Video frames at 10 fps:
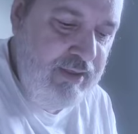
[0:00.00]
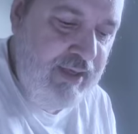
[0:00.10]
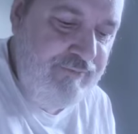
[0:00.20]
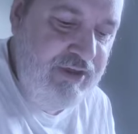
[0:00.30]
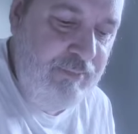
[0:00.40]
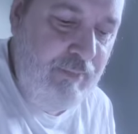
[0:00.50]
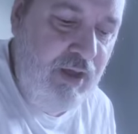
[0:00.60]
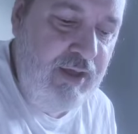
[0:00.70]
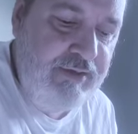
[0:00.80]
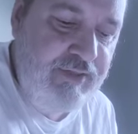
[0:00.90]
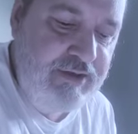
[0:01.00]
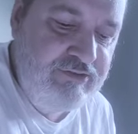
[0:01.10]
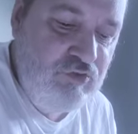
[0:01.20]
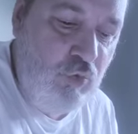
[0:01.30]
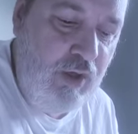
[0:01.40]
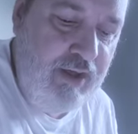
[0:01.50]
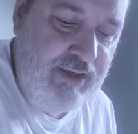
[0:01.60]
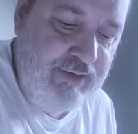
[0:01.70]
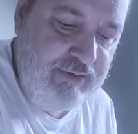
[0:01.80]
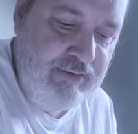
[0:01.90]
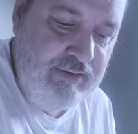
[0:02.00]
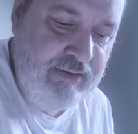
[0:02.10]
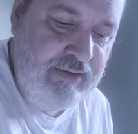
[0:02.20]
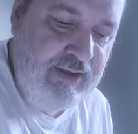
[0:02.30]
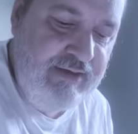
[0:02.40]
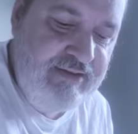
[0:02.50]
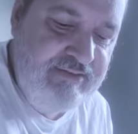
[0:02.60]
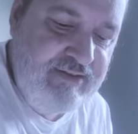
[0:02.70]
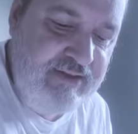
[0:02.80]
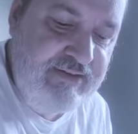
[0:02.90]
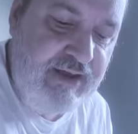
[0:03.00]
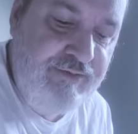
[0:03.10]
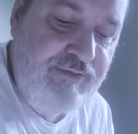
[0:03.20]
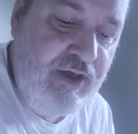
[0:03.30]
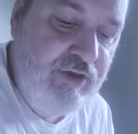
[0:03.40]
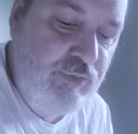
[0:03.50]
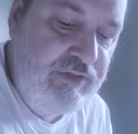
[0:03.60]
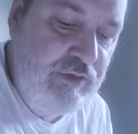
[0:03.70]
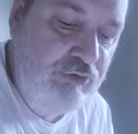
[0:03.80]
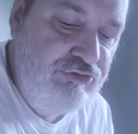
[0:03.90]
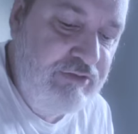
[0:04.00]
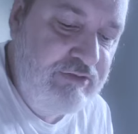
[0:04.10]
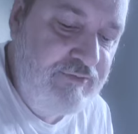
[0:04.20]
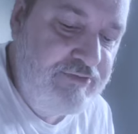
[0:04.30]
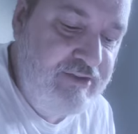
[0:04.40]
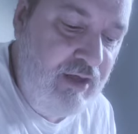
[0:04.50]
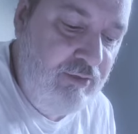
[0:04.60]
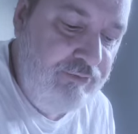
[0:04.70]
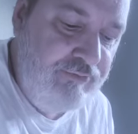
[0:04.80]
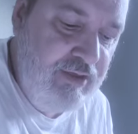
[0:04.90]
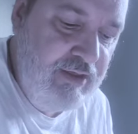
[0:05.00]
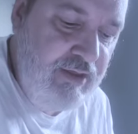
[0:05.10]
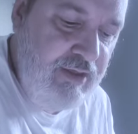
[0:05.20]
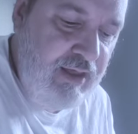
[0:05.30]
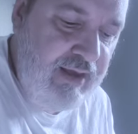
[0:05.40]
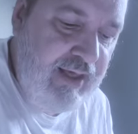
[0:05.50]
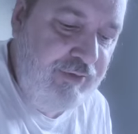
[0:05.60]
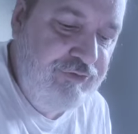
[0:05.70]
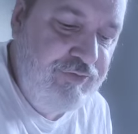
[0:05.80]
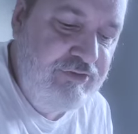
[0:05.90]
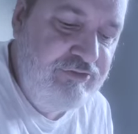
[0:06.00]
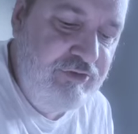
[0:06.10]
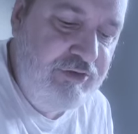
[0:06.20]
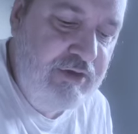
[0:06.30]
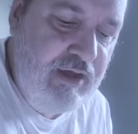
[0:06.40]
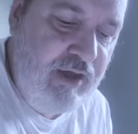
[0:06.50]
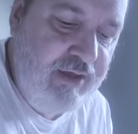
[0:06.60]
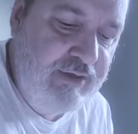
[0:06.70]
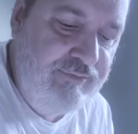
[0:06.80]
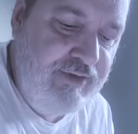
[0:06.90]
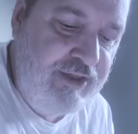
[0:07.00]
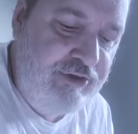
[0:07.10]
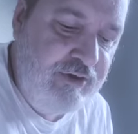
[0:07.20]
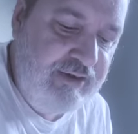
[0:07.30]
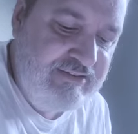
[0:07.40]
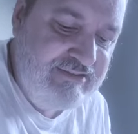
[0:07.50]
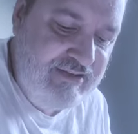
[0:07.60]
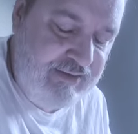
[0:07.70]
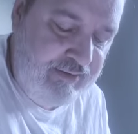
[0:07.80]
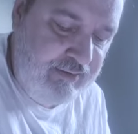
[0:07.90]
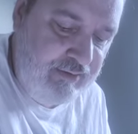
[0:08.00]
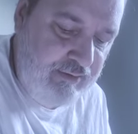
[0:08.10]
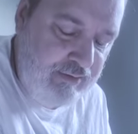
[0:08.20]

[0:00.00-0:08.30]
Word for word: Having a mind that is quiet and disidentified with notions of self allows for a certain kind of inner listening,